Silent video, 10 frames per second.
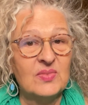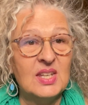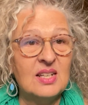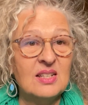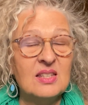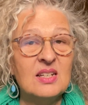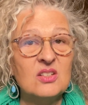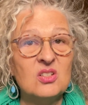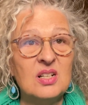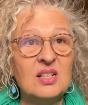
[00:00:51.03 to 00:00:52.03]
in a
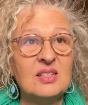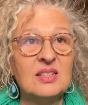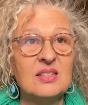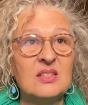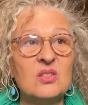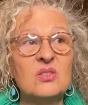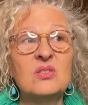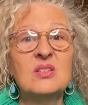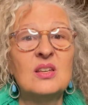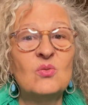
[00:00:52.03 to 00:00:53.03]
nutshell, is
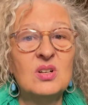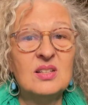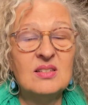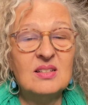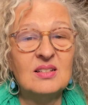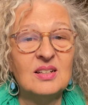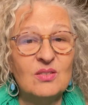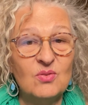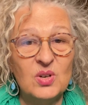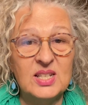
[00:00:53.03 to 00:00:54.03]
using one's
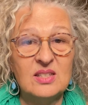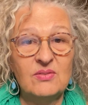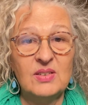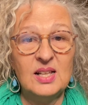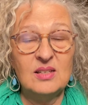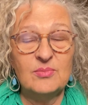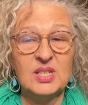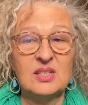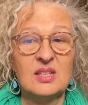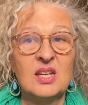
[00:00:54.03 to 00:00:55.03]
clairvoyant
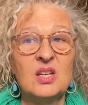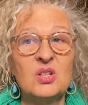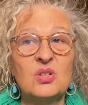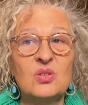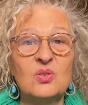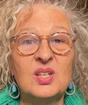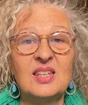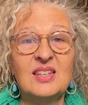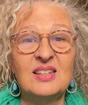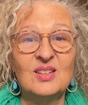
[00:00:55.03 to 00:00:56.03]
development to
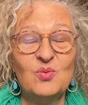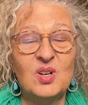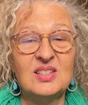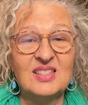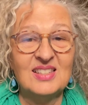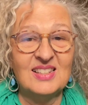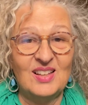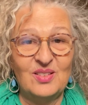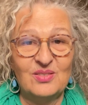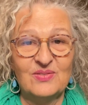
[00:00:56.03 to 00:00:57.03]
heal
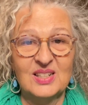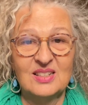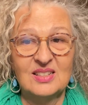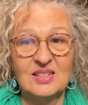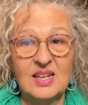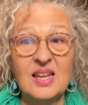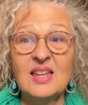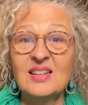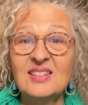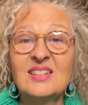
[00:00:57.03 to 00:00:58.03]
oneself.
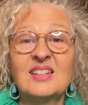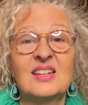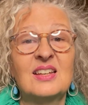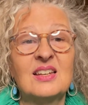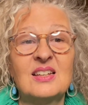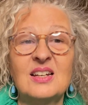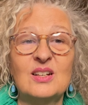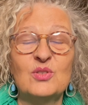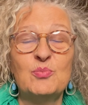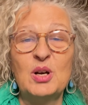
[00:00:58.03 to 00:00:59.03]
And kind
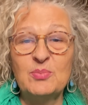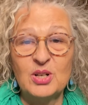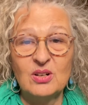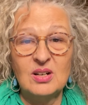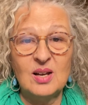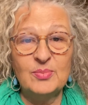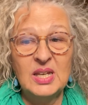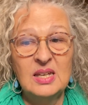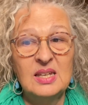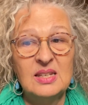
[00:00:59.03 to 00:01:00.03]
of a bumper crop
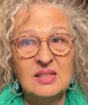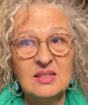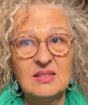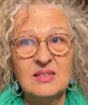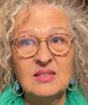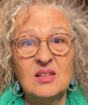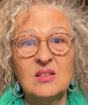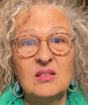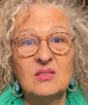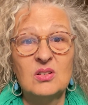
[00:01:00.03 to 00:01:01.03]
is
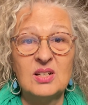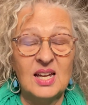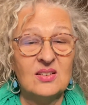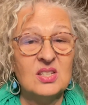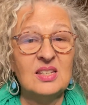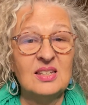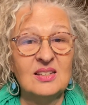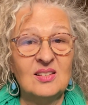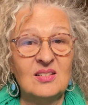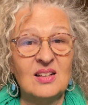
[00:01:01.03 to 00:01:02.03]
learning how to
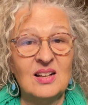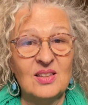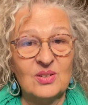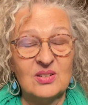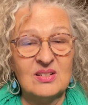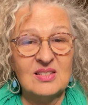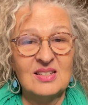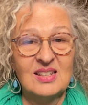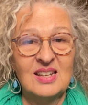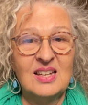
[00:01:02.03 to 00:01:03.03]
heal others.
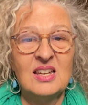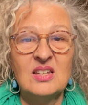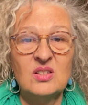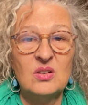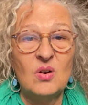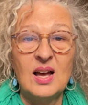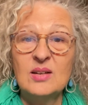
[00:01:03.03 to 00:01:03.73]
So I